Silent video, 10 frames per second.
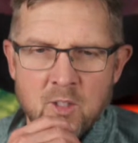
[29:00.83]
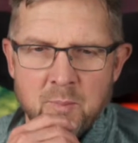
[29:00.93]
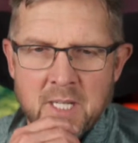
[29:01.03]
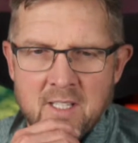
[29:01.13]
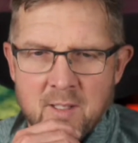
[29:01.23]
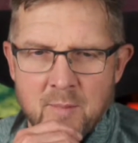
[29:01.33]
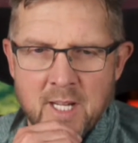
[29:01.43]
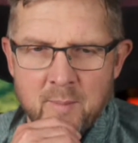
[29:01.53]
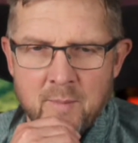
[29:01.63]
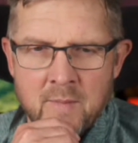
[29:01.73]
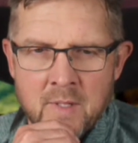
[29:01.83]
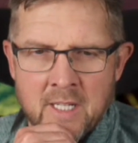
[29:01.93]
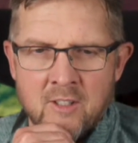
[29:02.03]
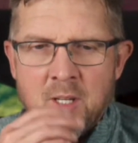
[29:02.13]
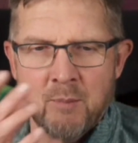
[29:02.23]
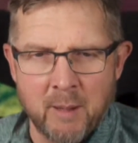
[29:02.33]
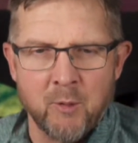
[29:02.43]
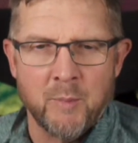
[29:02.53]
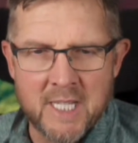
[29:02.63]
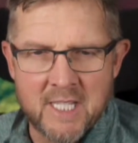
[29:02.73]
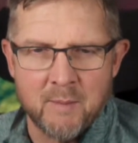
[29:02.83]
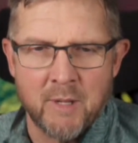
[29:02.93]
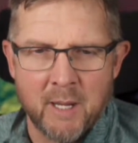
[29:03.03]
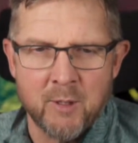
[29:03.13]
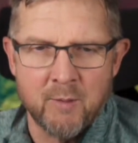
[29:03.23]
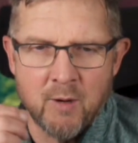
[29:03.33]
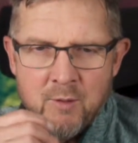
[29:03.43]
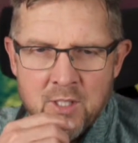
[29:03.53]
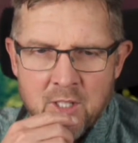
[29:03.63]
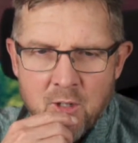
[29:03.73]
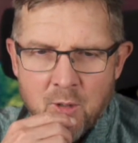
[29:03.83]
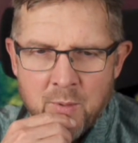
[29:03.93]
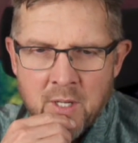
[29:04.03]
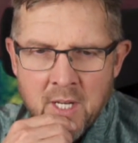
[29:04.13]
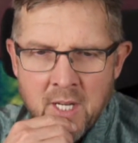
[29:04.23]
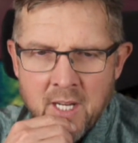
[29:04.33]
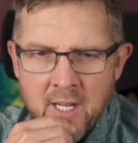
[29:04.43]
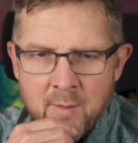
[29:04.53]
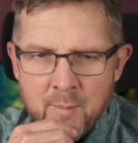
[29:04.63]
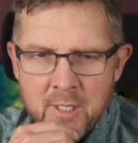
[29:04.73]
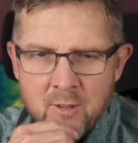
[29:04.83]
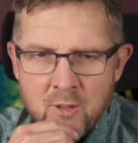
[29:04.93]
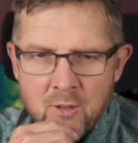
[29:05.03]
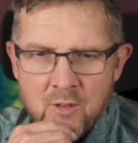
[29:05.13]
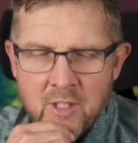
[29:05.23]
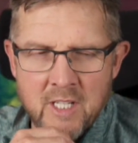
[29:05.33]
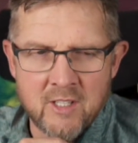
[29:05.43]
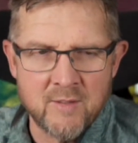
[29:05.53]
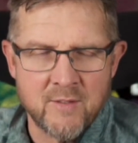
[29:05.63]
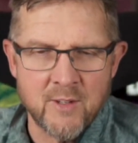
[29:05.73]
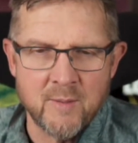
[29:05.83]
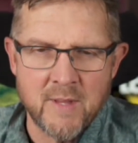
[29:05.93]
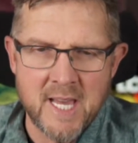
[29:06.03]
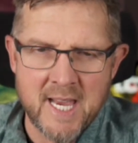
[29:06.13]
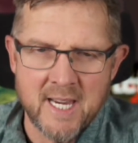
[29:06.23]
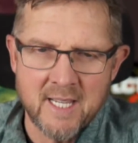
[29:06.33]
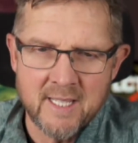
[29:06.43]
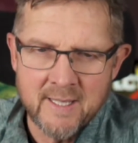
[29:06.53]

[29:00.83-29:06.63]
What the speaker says: I can see Blackpool beating Blackburn Rovers in the cup and build your season from then.